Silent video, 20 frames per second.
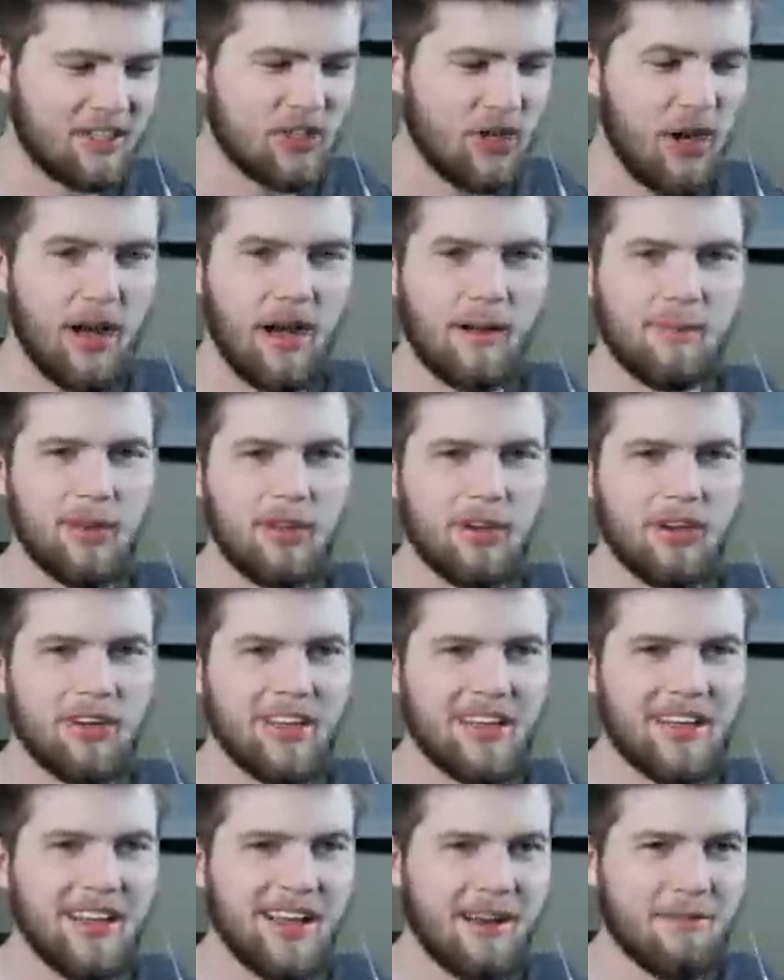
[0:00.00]
So I'm
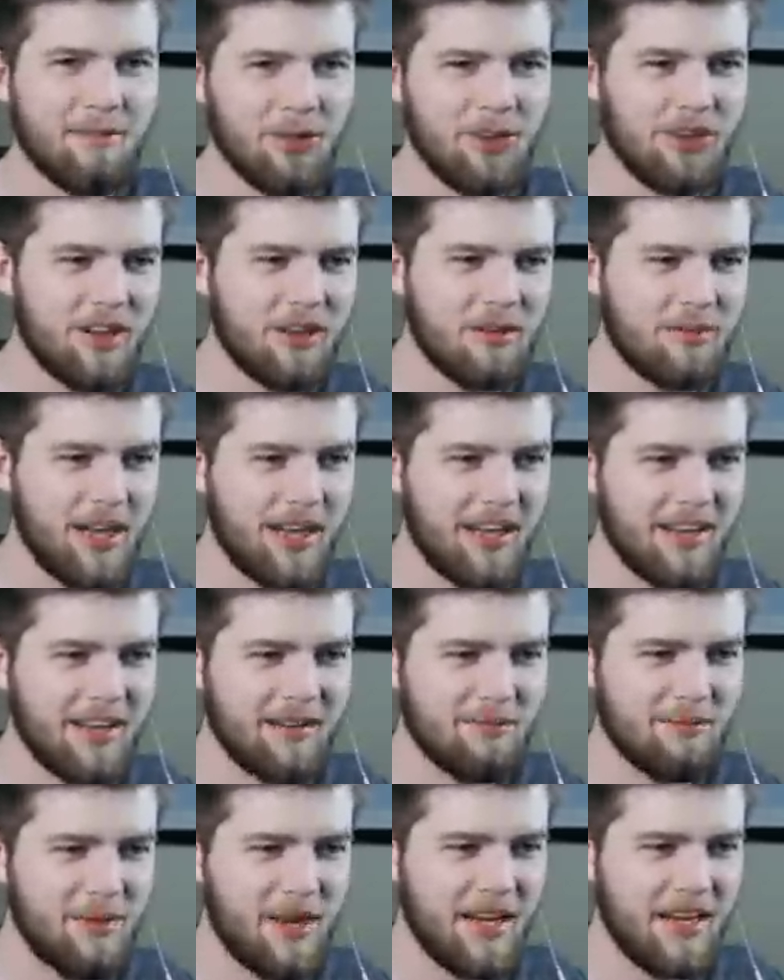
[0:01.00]
learning I'm learning
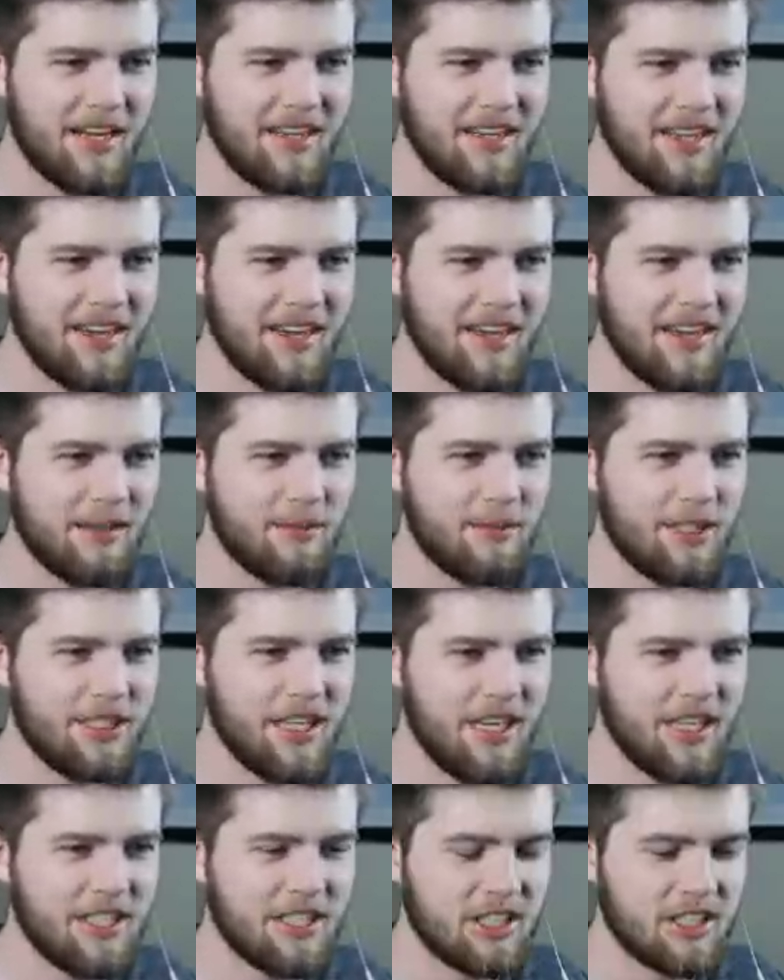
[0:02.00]
my, my uh,
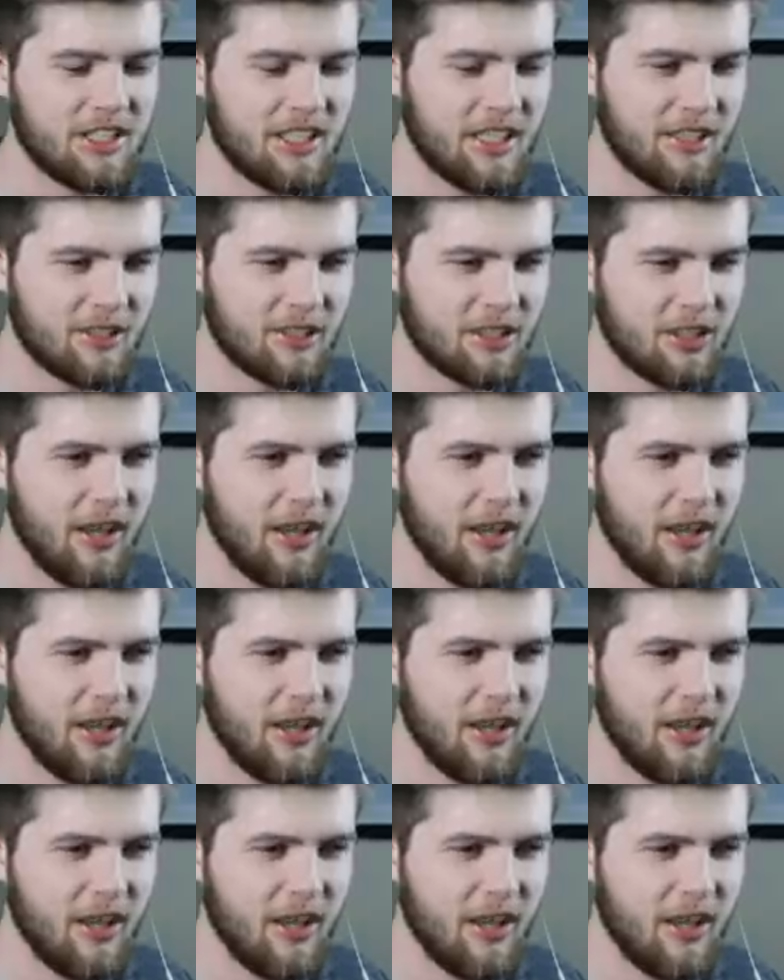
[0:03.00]
limitations here.